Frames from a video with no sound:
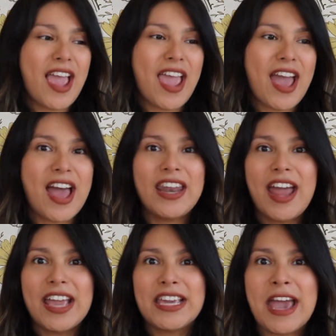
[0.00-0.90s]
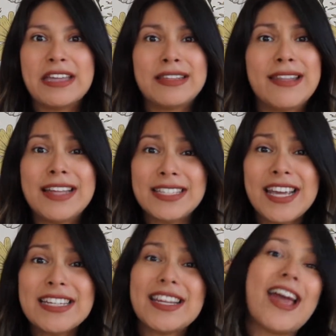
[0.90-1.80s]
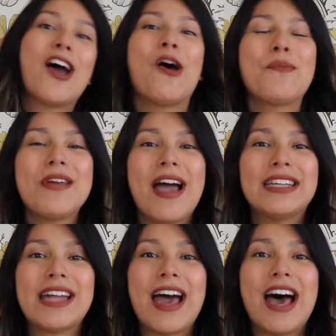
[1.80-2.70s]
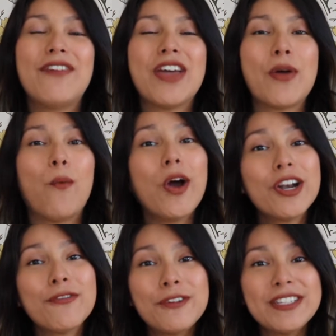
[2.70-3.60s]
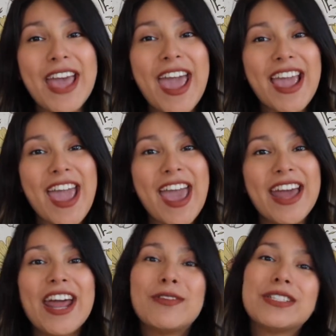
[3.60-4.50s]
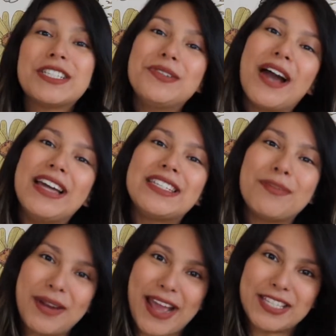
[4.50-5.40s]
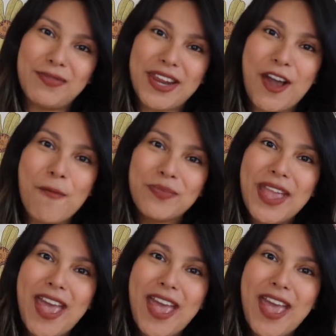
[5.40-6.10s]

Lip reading: And I guess that's it. I hope you guys have a wonderful day, and I will see you guys in my next video.